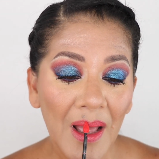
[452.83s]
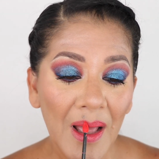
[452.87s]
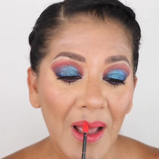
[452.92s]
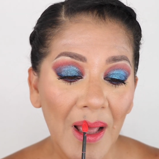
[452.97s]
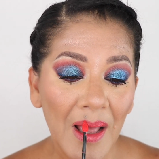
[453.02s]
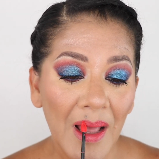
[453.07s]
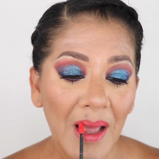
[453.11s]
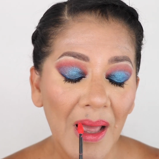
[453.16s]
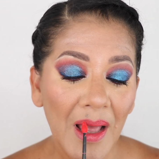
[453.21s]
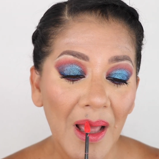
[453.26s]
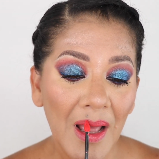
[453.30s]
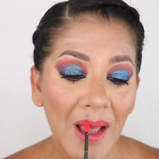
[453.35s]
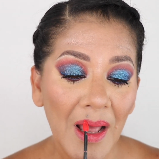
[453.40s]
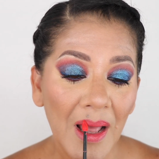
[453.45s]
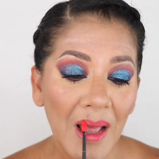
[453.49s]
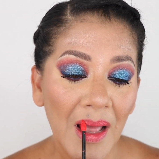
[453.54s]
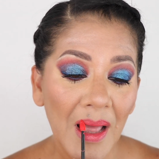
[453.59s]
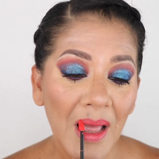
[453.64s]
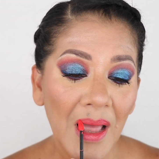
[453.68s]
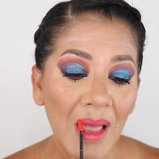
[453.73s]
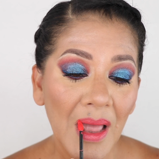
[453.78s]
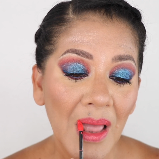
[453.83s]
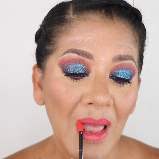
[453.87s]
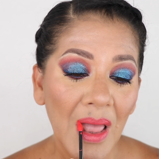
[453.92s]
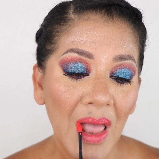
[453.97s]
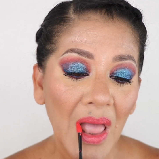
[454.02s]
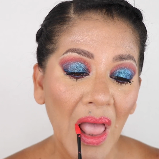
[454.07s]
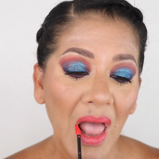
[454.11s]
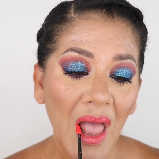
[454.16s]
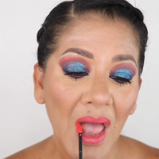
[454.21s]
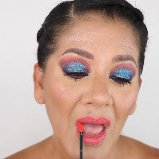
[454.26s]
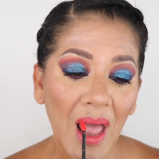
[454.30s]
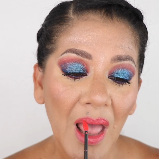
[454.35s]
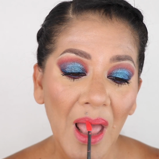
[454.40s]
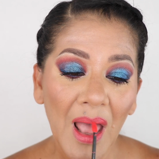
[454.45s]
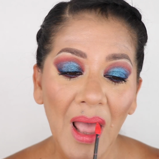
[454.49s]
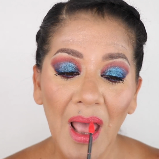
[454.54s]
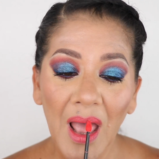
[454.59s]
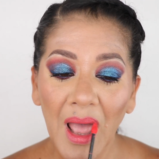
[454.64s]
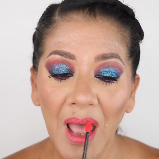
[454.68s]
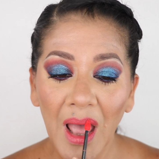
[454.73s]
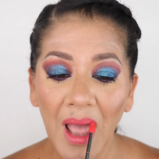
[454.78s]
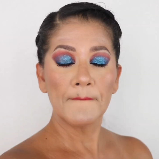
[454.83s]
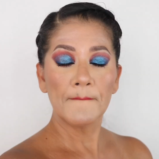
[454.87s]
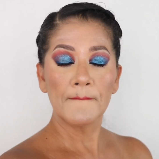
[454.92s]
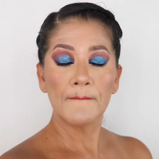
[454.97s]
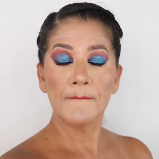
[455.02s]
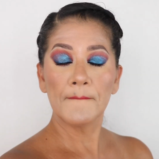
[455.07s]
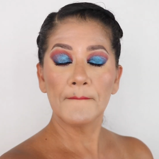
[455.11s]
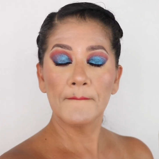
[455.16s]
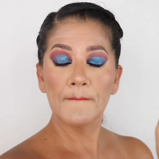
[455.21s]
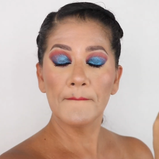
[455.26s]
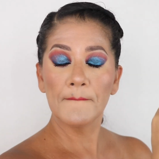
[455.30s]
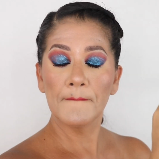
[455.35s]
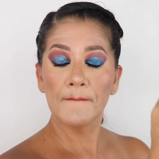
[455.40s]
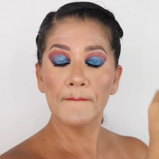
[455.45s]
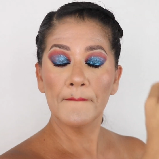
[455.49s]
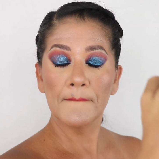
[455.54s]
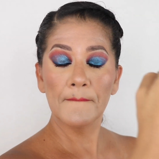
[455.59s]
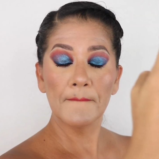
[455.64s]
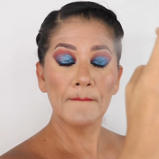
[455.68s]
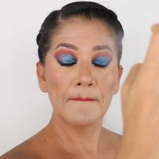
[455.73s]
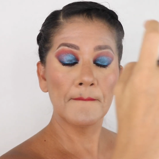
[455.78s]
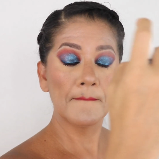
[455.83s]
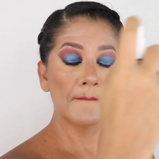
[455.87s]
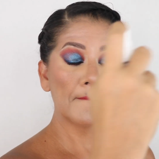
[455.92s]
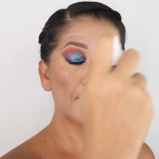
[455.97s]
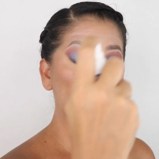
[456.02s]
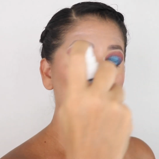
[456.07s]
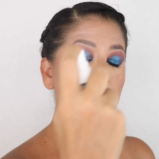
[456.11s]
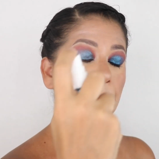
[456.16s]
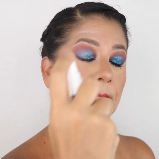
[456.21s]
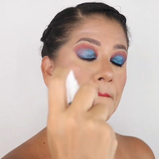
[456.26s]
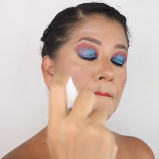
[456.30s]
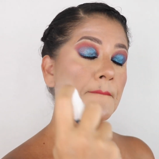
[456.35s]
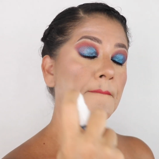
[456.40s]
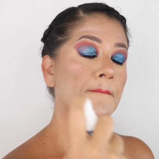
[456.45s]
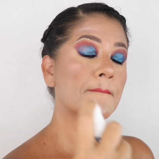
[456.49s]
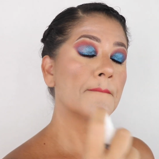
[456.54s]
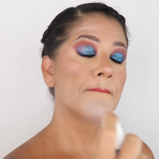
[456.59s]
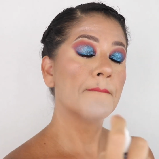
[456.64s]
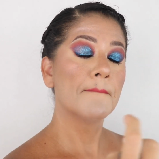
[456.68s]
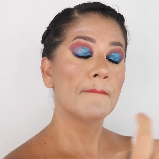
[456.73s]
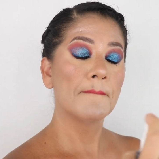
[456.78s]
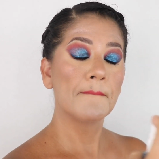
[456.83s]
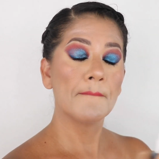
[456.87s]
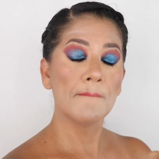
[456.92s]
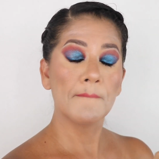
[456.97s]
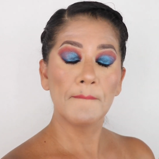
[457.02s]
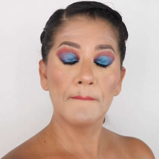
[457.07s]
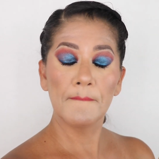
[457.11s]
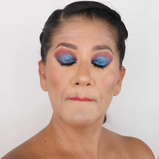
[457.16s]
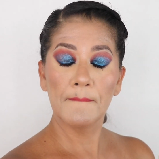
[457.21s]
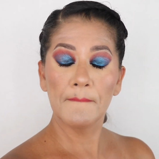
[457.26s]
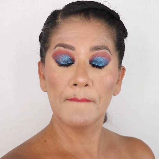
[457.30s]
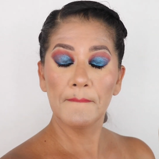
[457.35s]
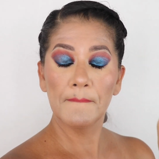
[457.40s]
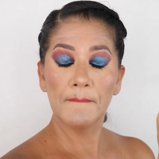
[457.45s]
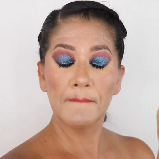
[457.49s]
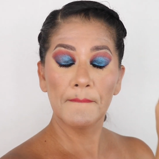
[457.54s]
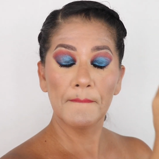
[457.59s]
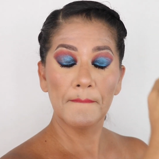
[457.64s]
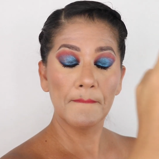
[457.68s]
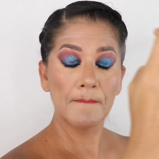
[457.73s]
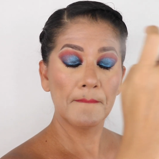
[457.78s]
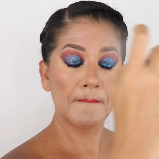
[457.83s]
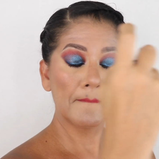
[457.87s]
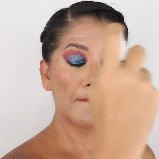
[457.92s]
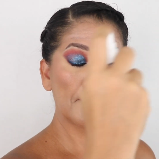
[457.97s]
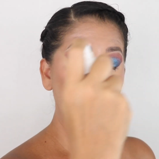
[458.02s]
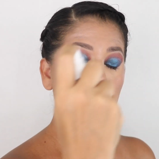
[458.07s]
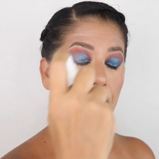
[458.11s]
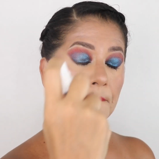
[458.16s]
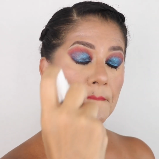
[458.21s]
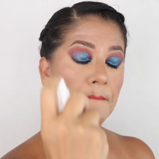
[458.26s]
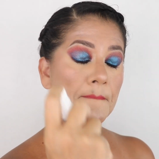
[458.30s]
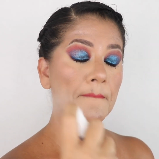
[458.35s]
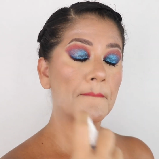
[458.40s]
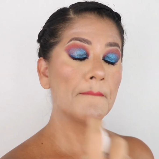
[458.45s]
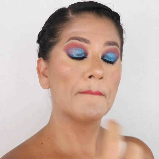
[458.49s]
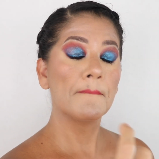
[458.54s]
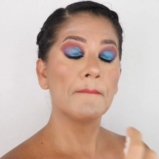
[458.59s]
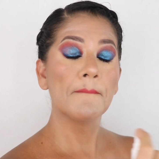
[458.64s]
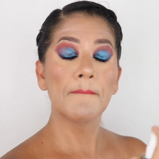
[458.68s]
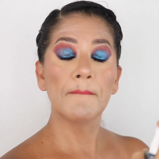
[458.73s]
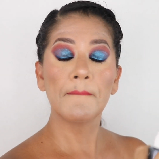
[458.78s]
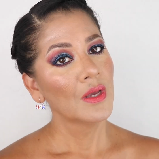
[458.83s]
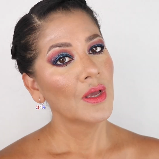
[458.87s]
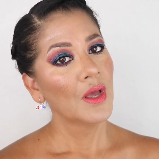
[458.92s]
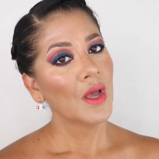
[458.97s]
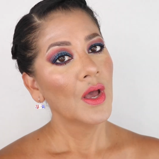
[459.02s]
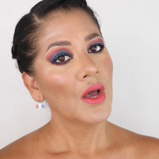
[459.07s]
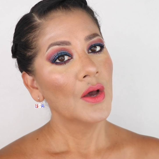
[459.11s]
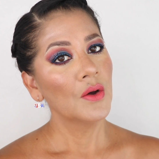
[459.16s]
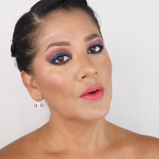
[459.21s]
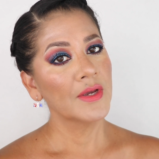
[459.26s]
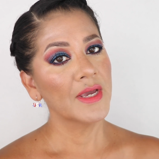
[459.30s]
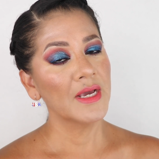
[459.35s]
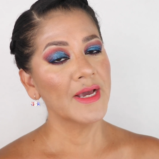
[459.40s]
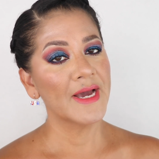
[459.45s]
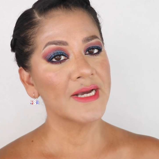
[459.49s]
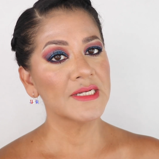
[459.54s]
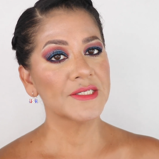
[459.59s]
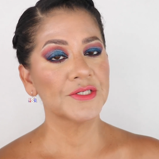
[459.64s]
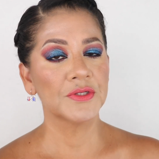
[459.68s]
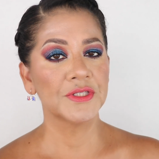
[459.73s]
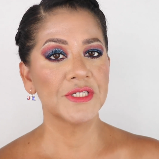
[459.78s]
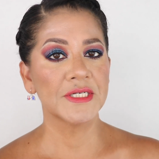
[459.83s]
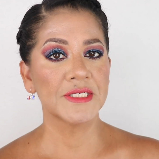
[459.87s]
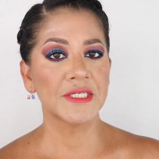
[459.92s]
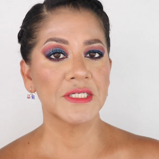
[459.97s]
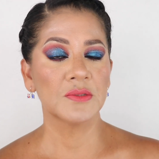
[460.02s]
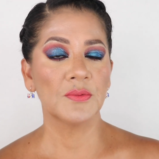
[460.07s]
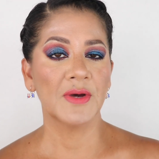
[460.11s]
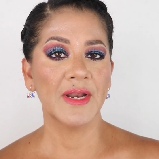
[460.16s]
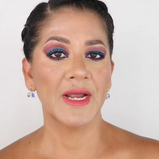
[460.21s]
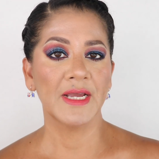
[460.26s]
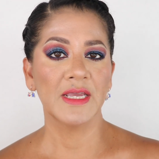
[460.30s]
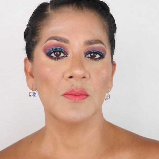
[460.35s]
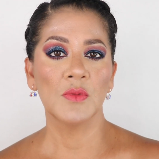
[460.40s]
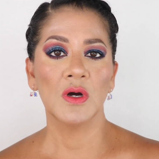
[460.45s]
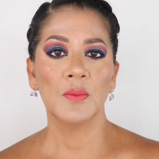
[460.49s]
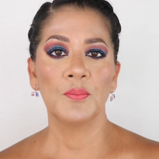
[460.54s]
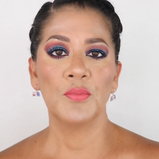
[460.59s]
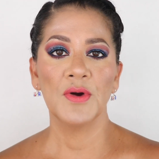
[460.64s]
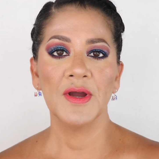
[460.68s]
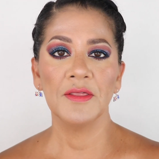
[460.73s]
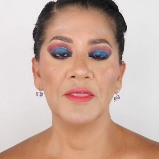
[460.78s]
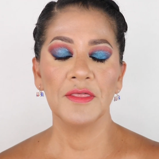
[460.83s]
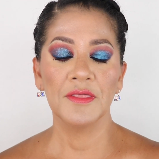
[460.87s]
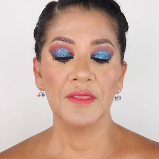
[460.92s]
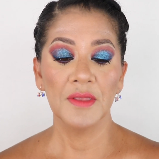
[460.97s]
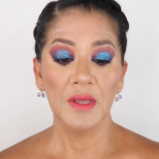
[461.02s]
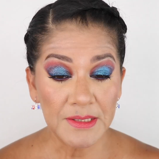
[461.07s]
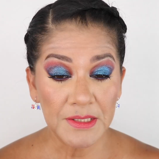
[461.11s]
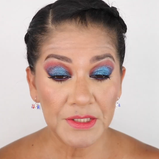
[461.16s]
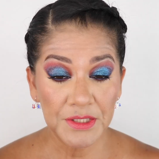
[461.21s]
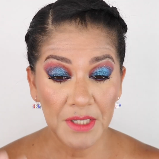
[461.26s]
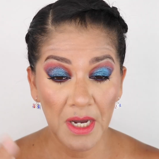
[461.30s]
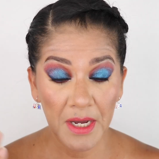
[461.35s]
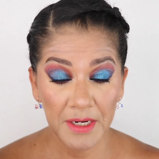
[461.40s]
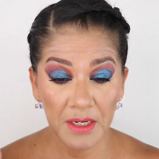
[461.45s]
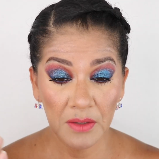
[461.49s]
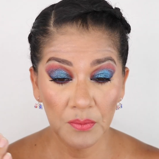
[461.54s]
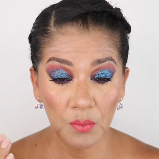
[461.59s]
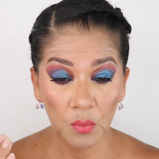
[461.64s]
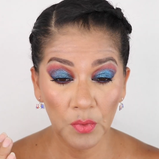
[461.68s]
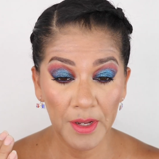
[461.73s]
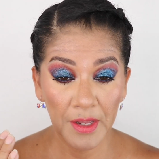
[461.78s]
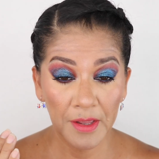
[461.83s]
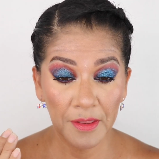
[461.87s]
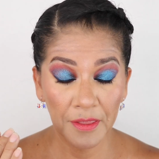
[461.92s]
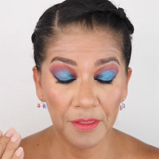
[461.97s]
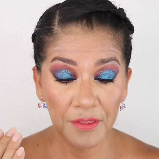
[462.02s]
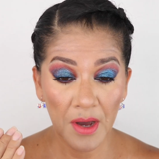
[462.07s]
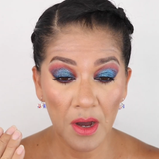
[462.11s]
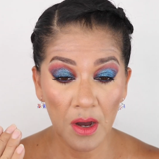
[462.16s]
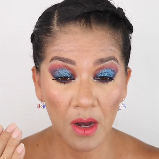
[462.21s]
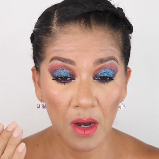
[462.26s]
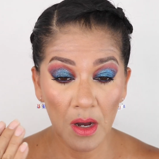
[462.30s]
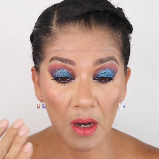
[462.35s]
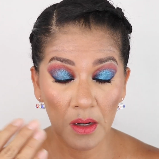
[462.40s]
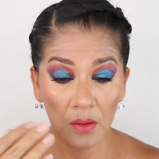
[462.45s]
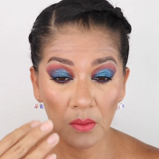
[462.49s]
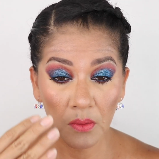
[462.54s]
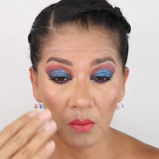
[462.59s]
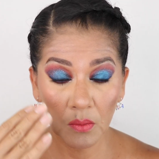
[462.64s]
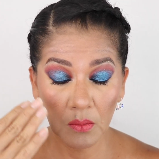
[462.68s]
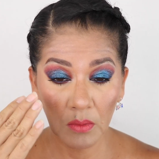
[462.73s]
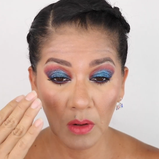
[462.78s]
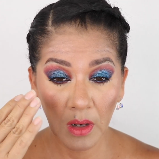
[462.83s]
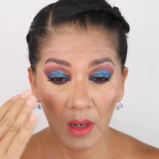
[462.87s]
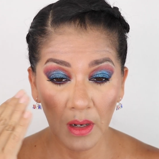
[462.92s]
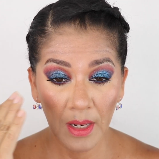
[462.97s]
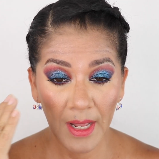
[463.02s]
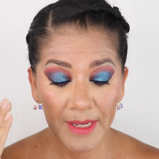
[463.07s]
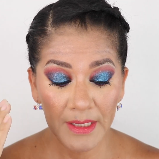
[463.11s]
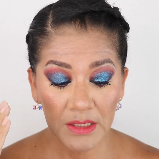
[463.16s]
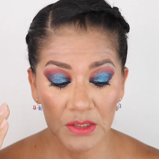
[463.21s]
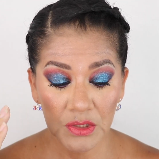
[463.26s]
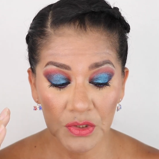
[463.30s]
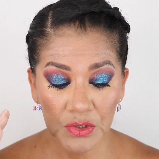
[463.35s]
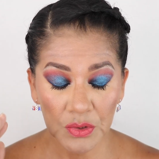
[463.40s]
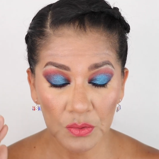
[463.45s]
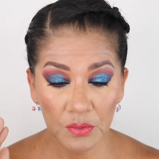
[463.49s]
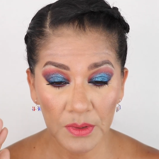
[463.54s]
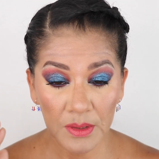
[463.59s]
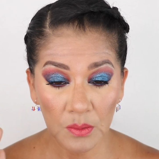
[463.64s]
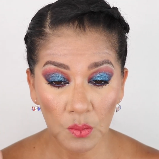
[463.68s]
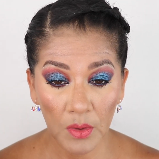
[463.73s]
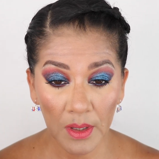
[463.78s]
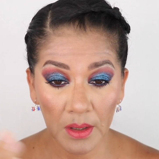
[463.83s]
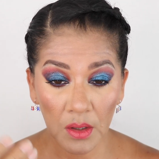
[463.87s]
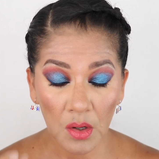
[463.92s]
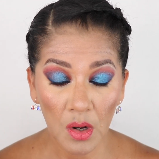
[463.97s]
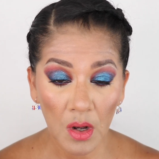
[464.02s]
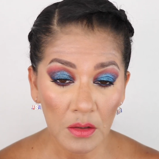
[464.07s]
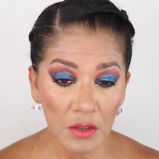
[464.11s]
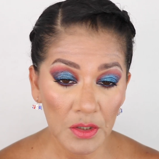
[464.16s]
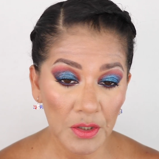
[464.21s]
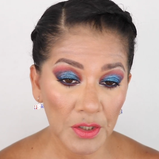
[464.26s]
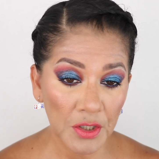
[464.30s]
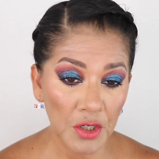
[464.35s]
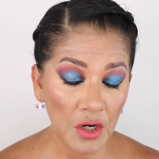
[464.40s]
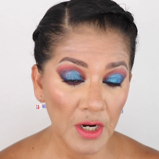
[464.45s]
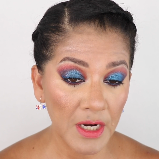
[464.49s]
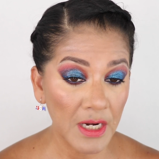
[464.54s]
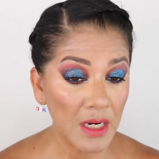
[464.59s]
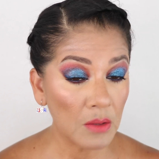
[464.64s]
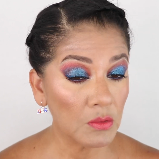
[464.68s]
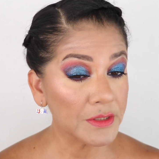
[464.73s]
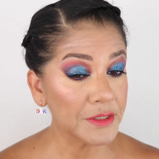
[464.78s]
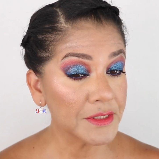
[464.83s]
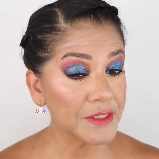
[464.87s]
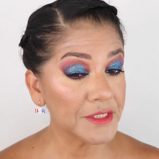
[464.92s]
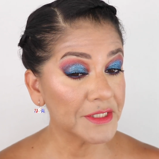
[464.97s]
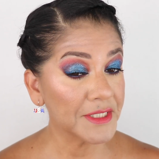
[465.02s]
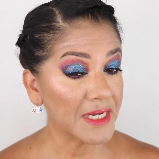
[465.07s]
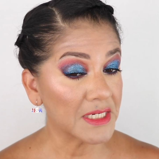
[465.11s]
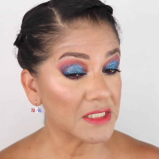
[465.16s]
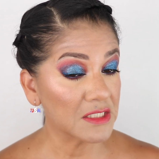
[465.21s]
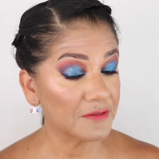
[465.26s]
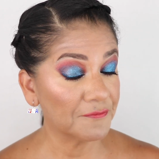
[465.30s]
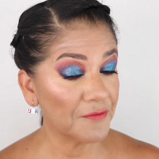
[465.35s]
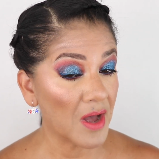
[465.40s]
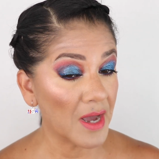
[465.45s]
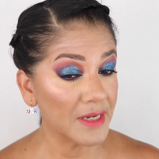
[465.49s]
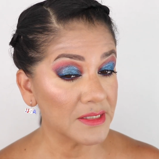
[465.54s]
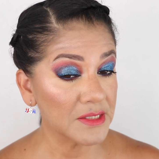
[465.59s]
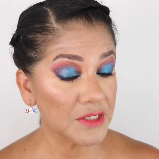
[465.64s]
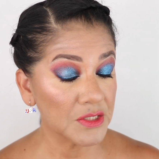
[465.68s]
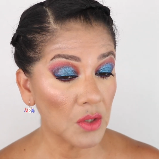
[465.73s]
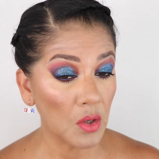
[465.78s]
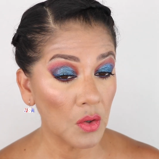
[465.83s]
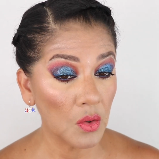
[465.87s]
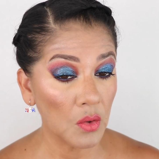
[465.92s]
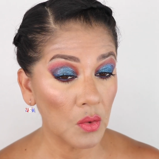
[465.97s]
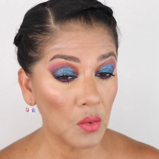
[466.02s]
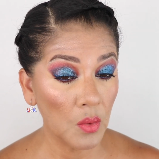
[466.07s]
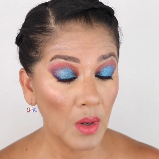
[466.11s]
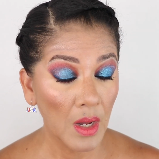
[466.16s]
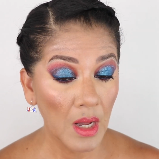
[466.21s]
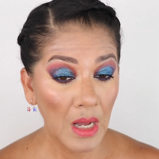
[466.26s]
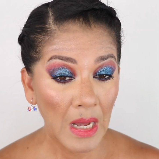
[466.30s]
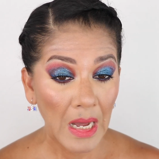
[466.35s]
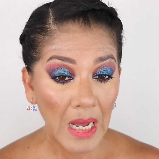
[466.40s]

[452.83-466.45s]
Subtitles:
And I don't know if you can see it, but okay, and now I'm setting my makeup. Okay guys, so this is what I came up with. I started with like doing one color, and I wasn't satisfied, so